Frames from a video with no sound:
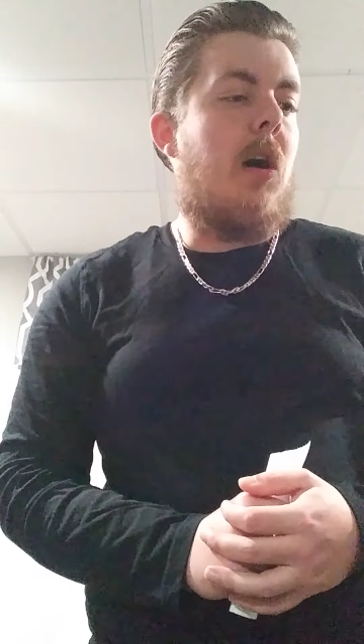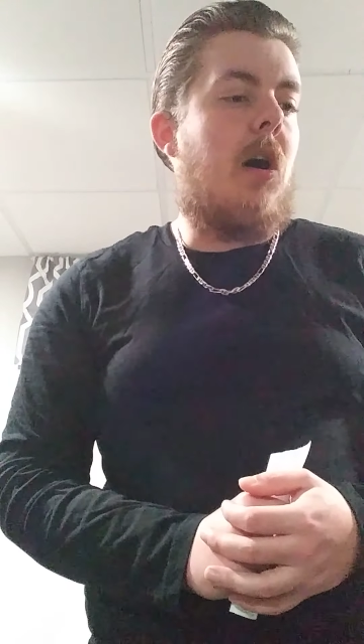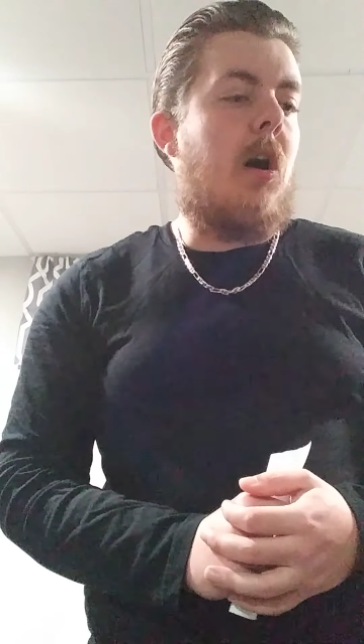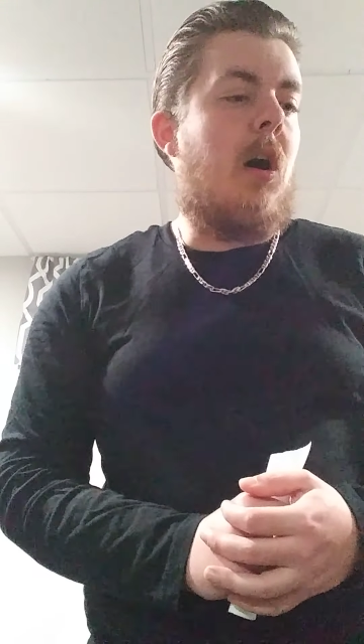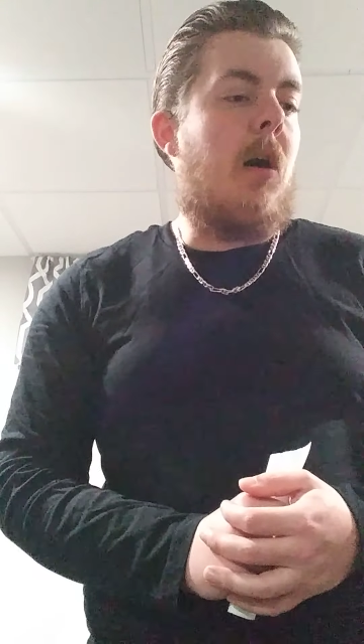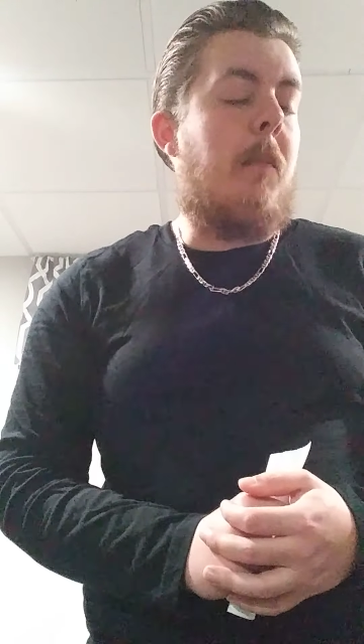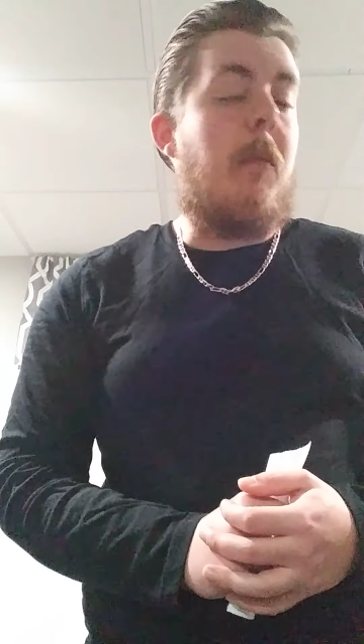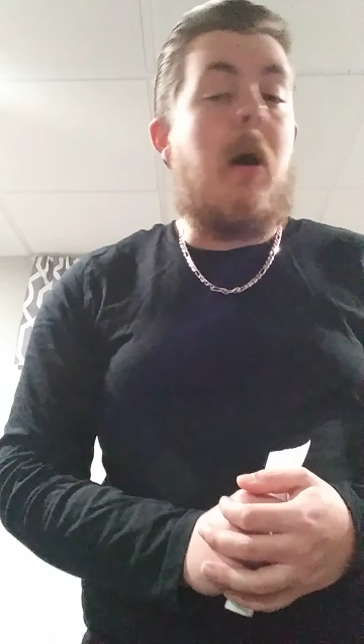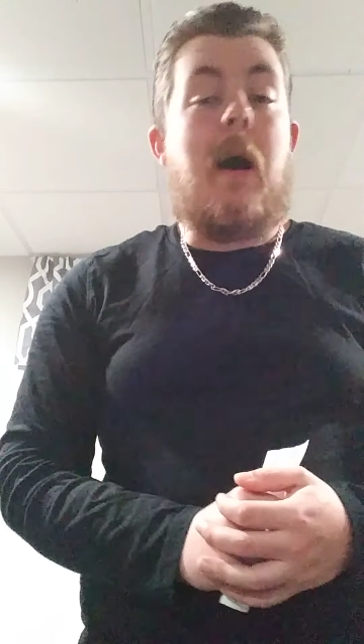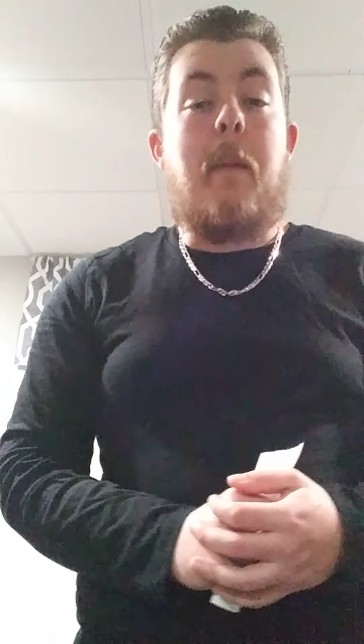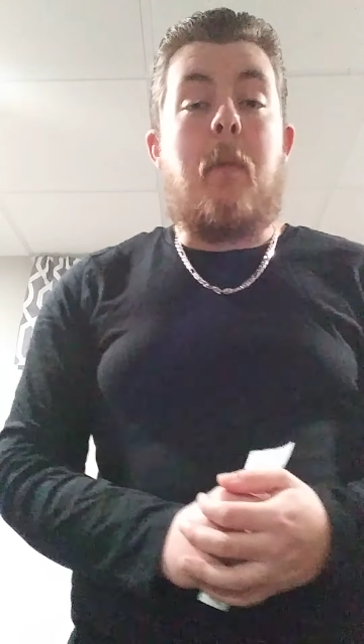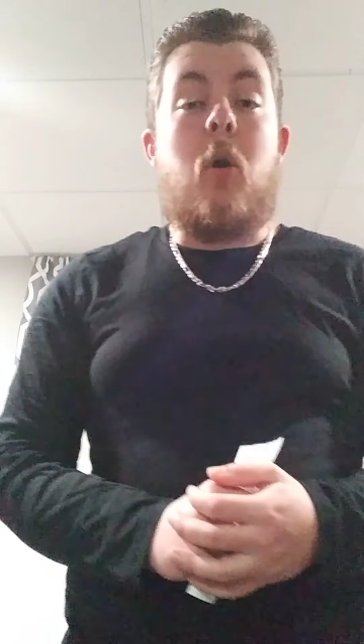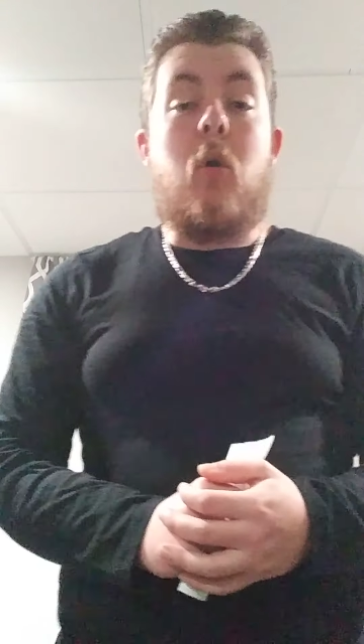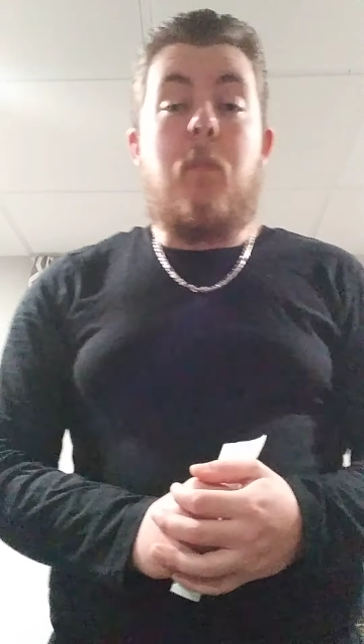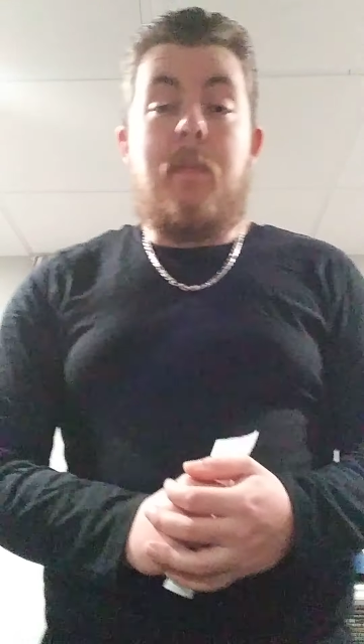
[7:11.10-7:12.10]
Um,
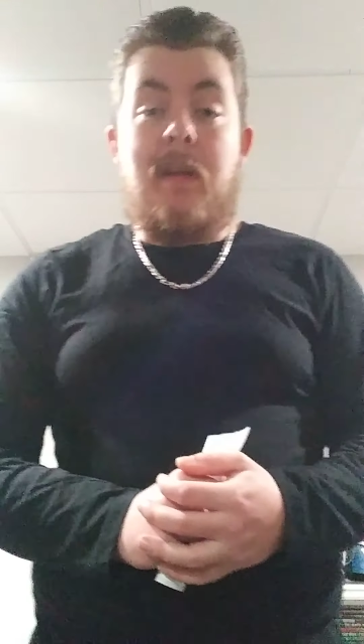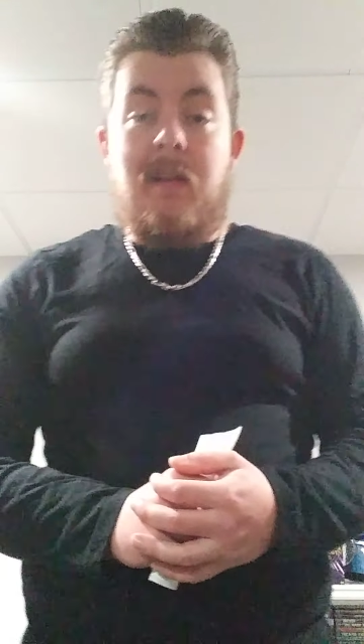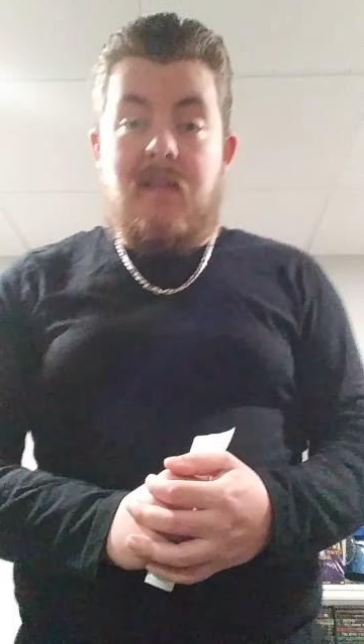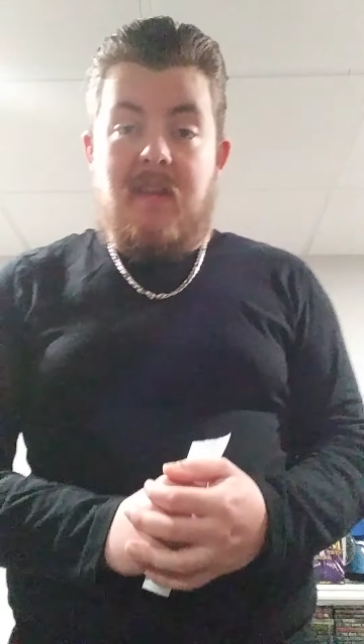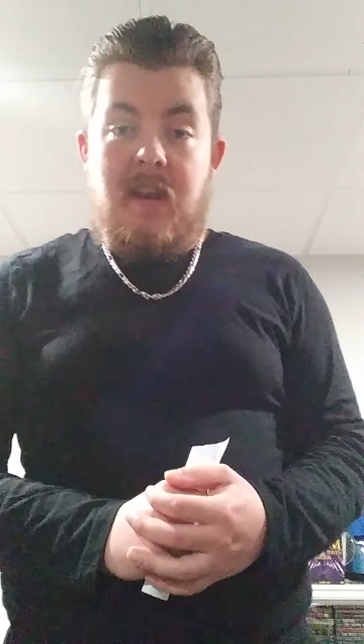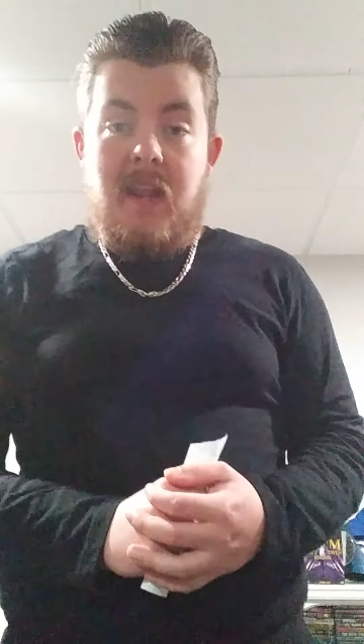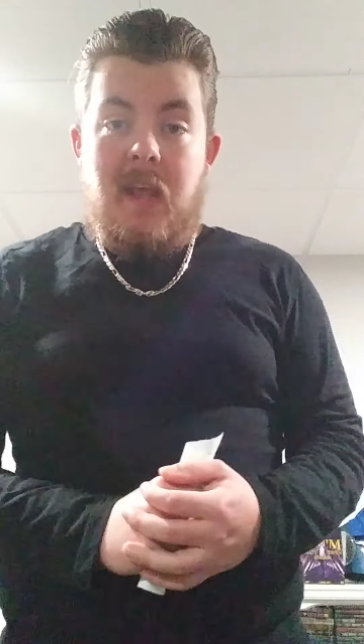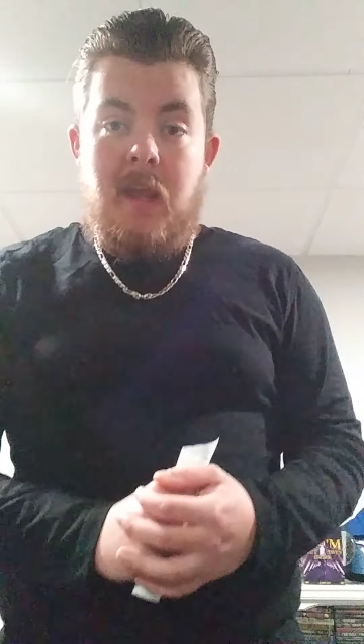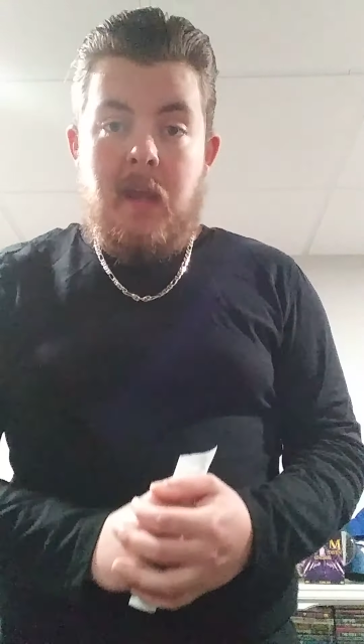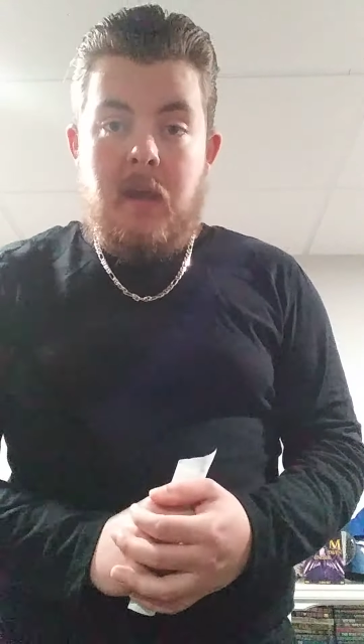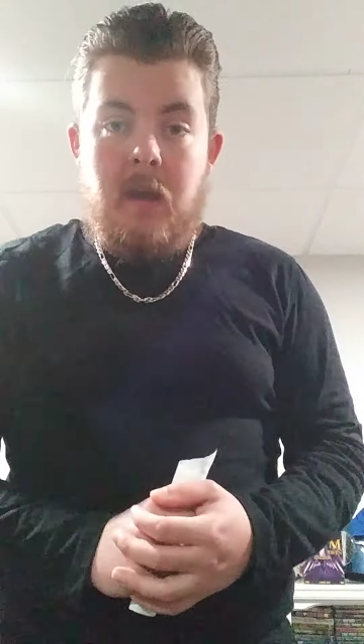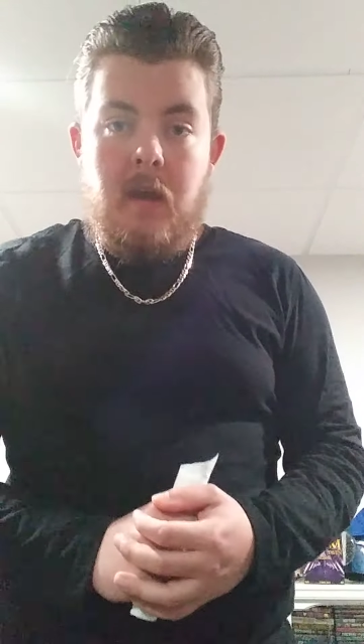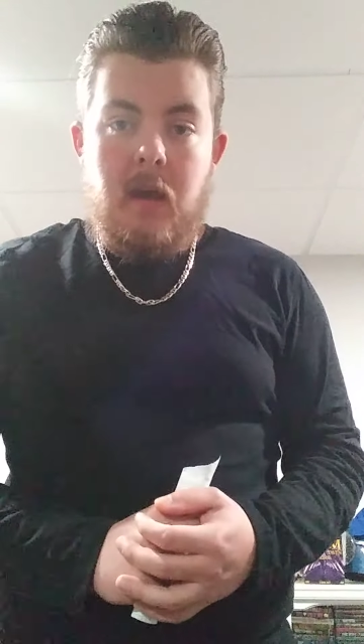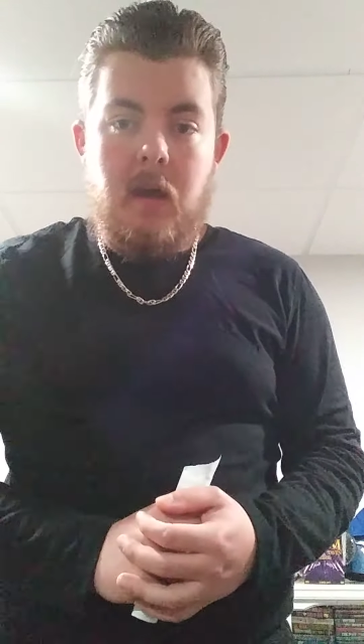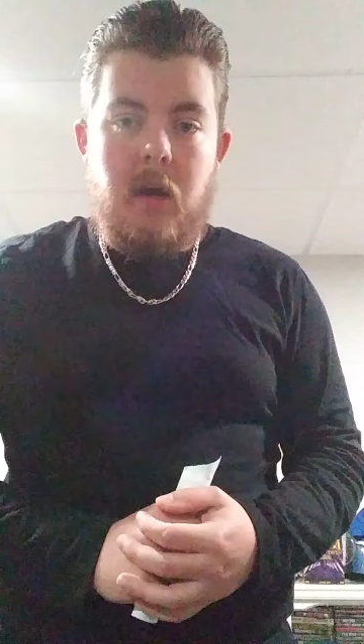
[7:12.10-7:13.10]
I'm hoping today.